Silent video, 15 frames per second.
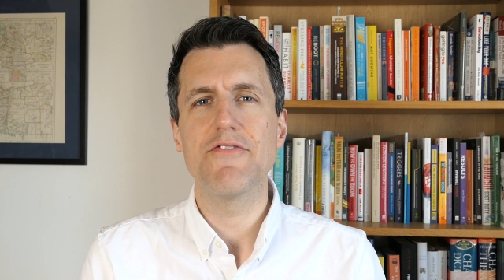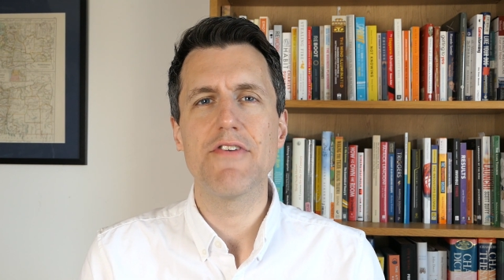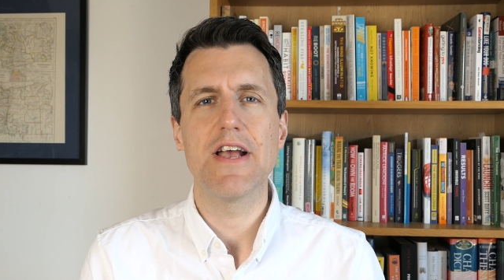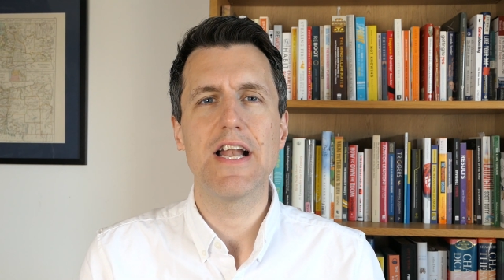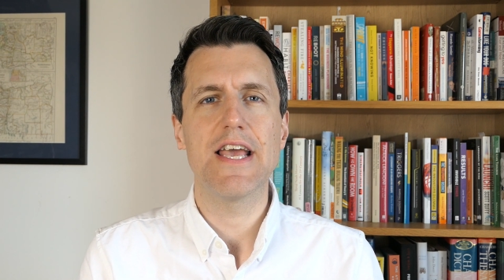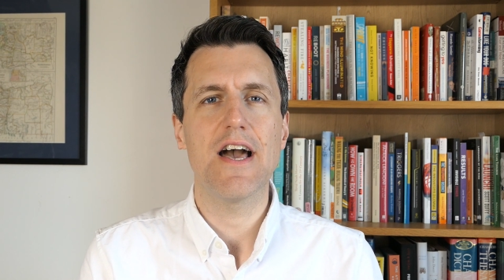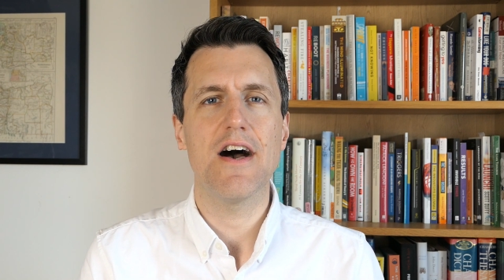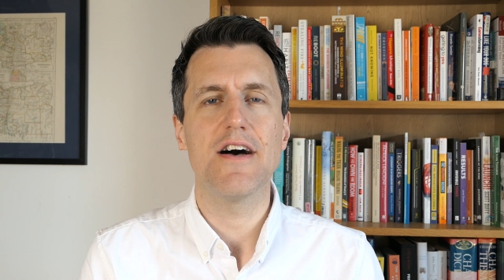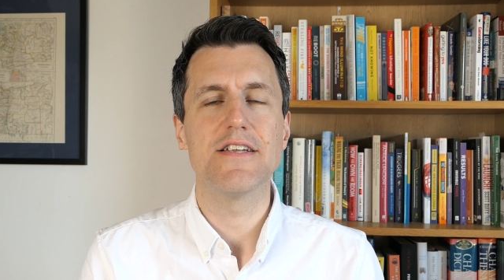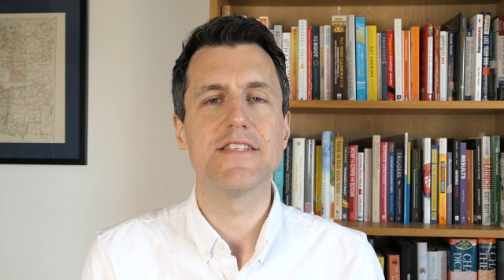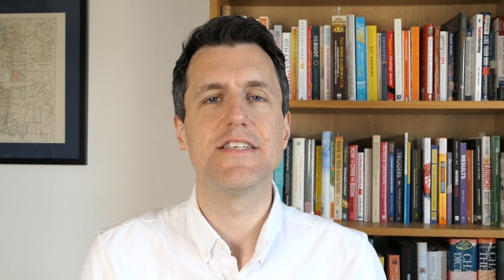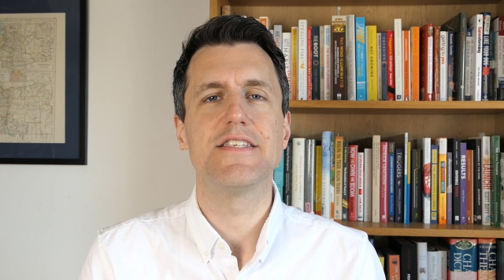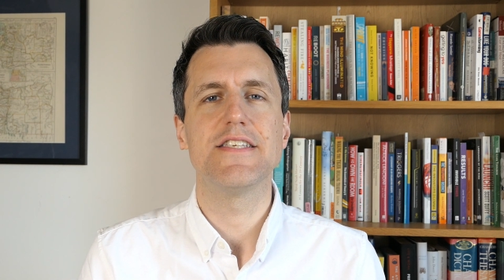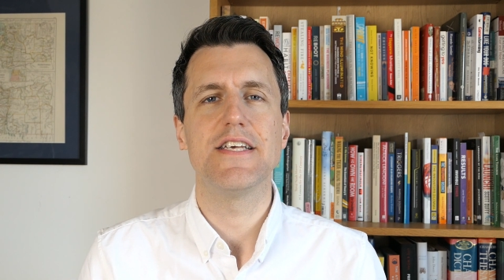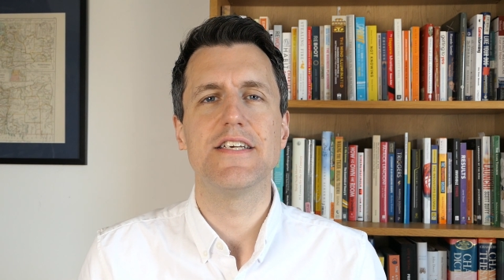really hard
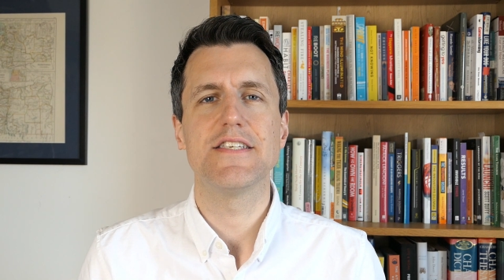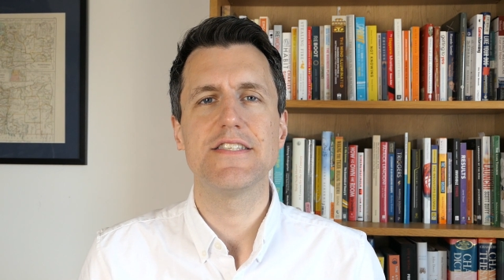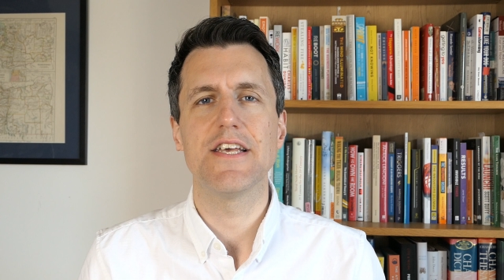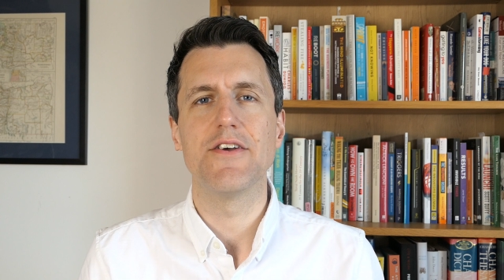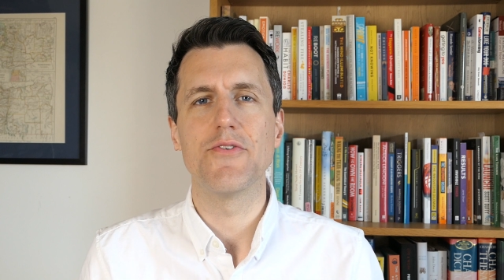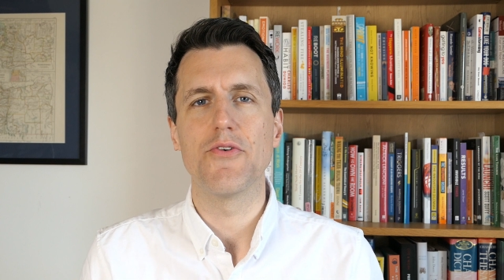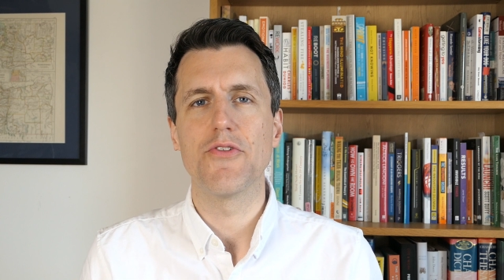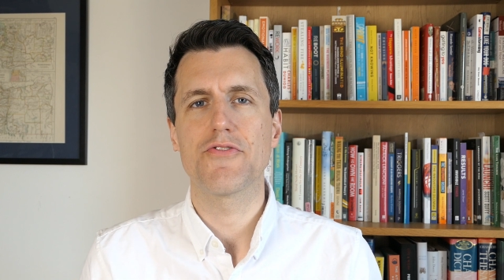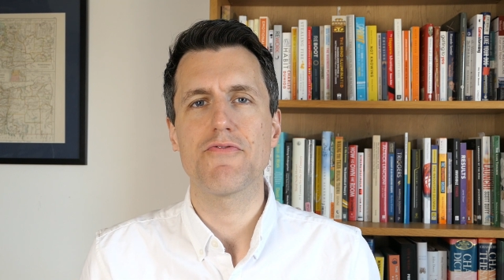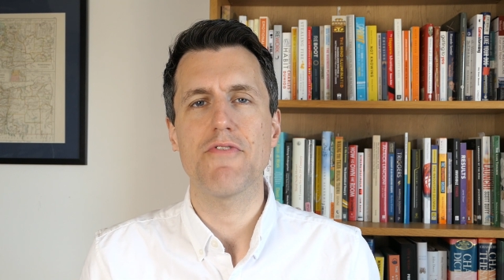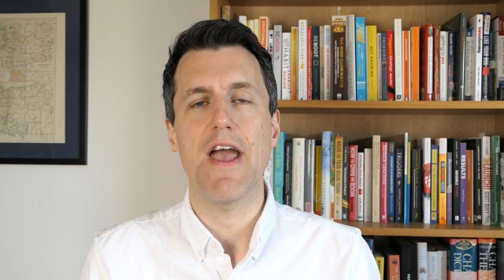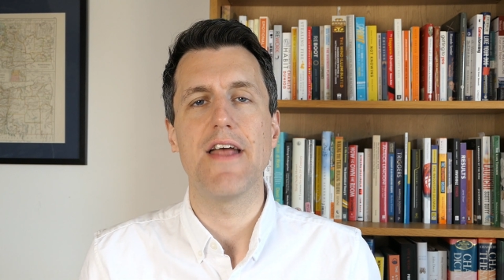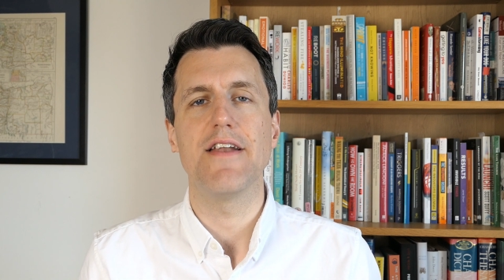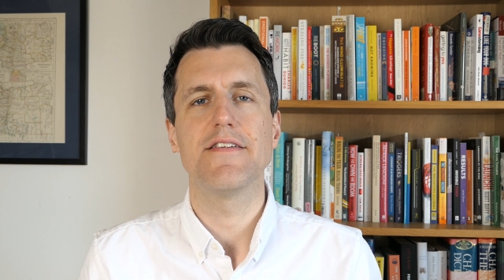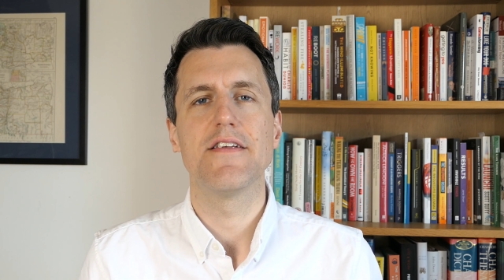to see a single
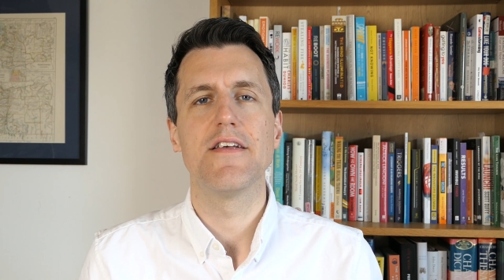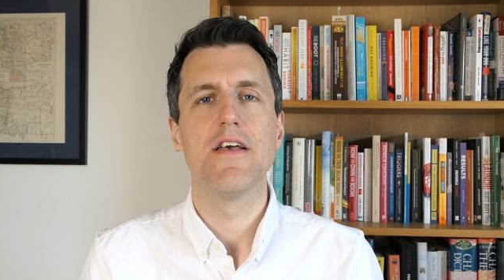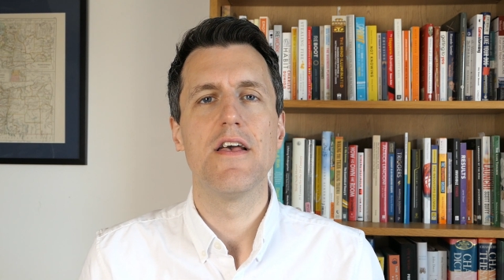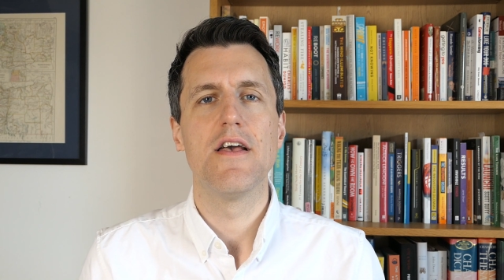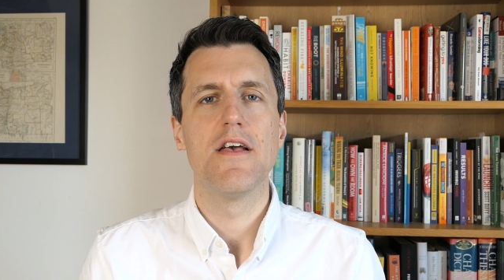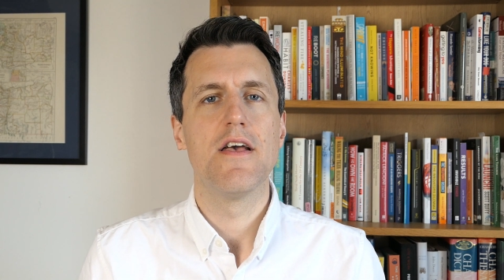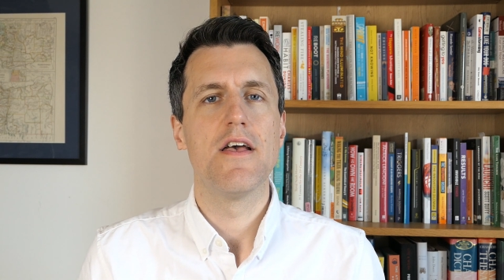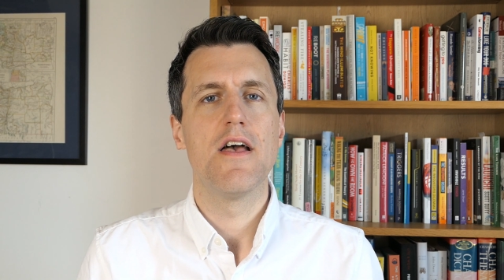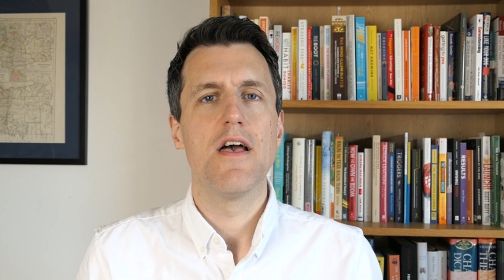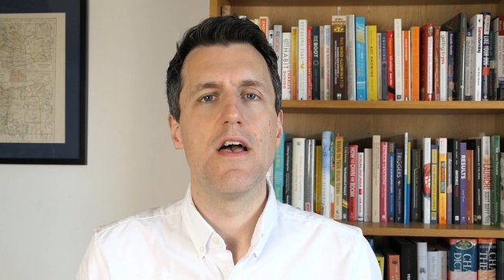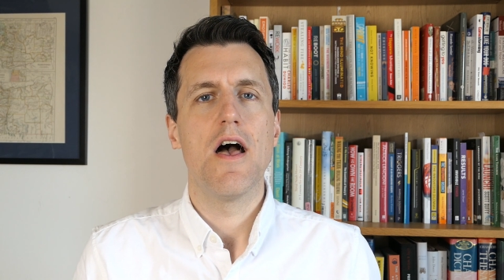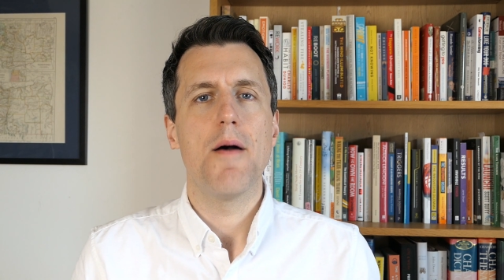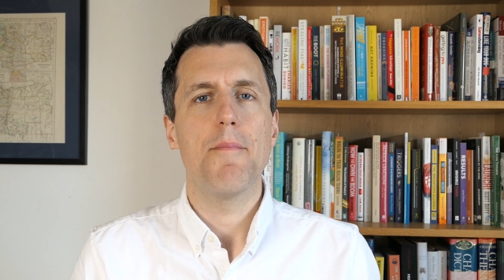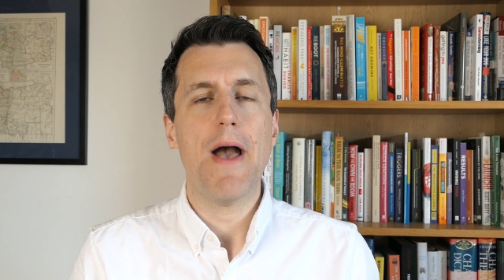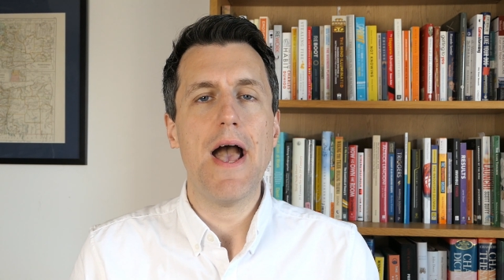thread.
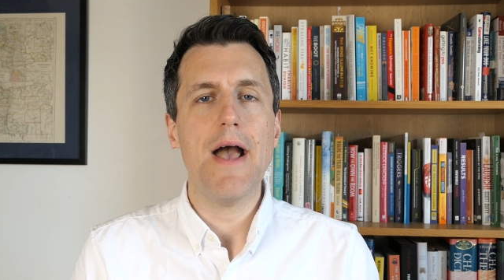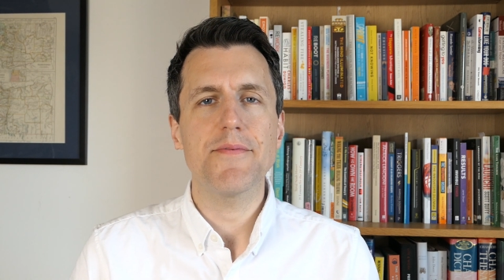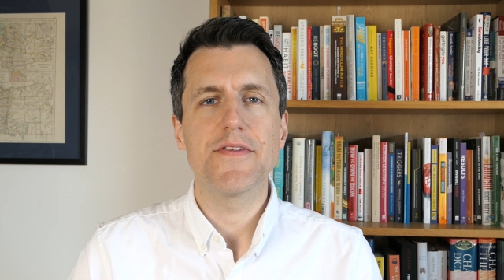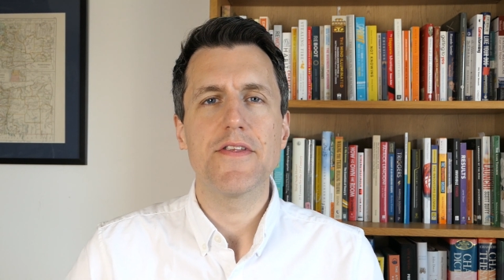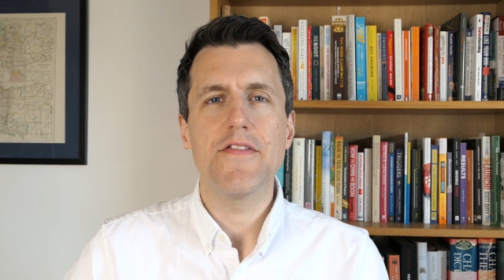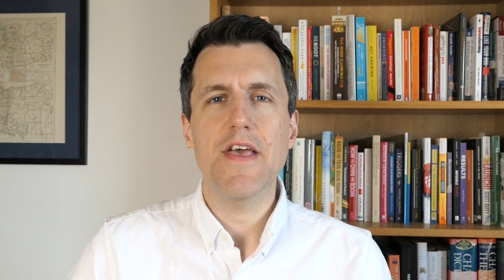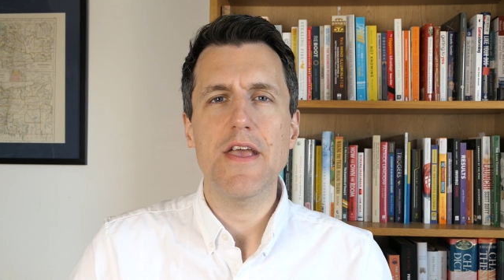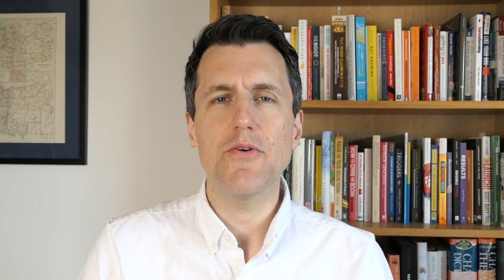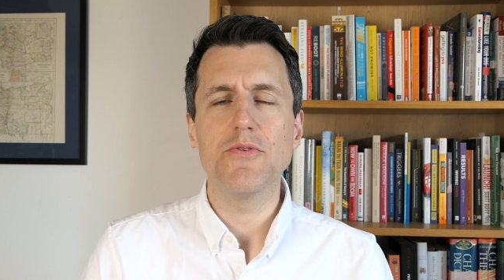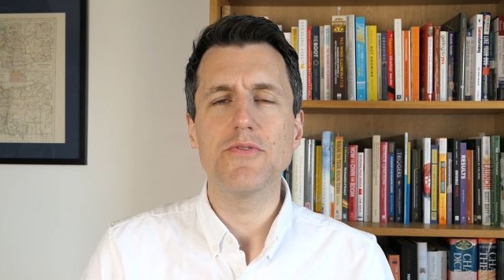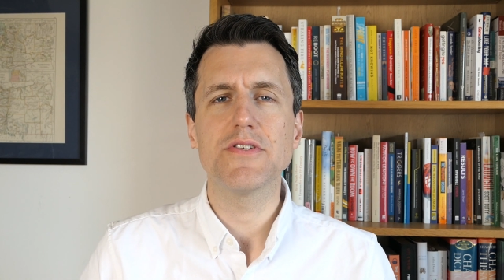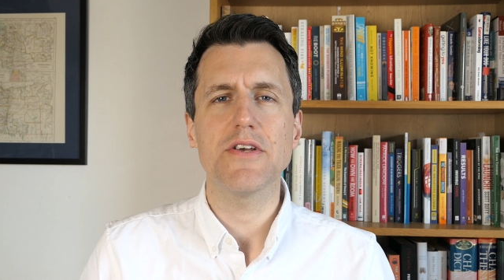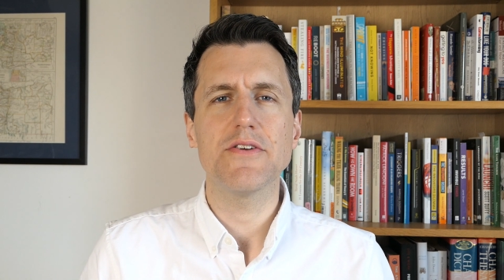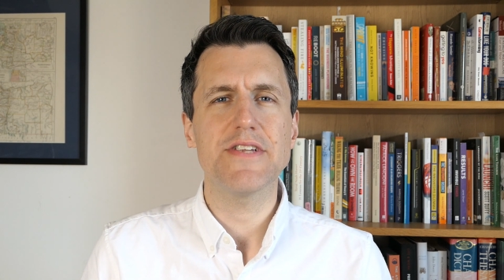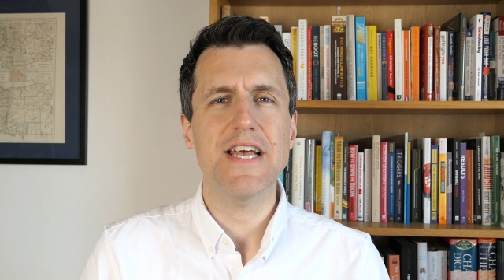Perhaps they
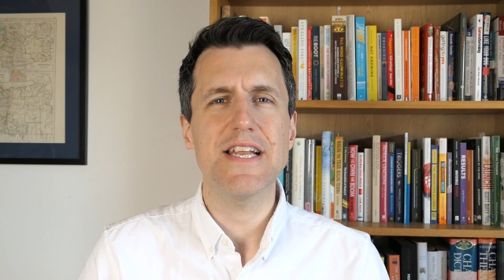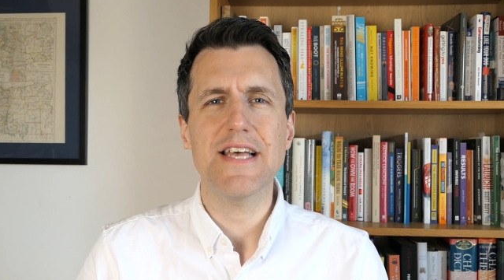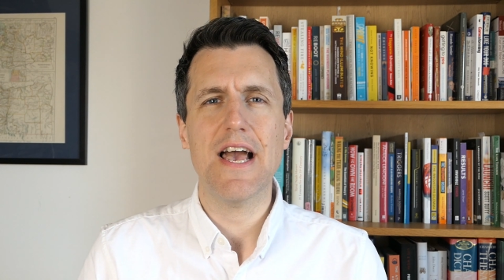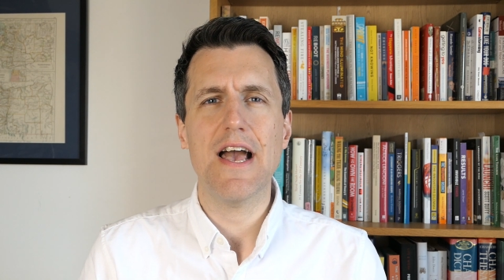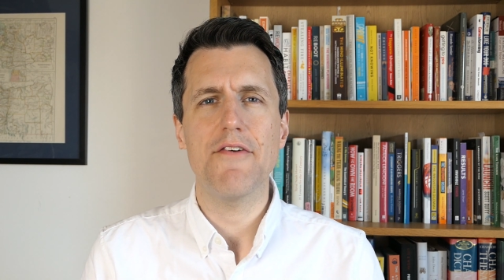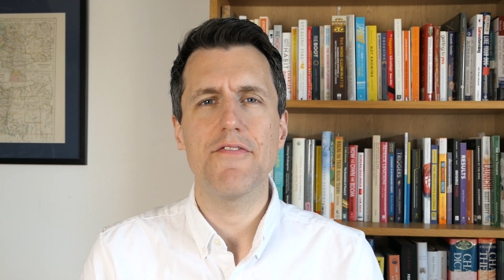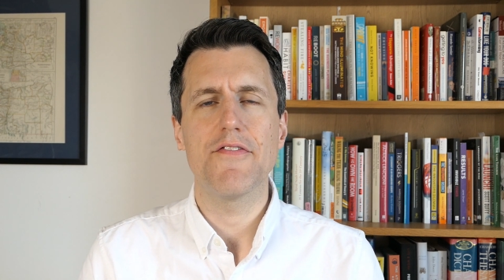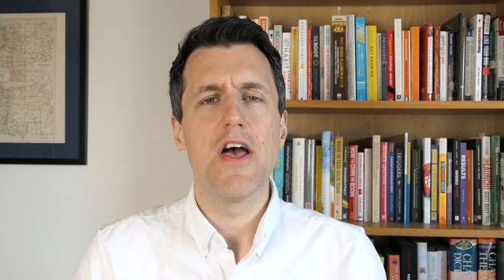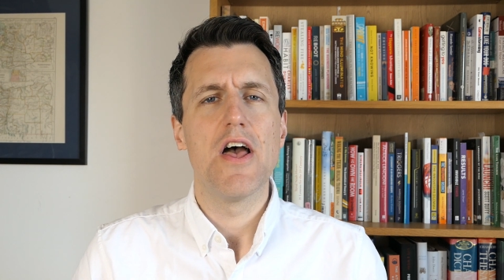also tend to have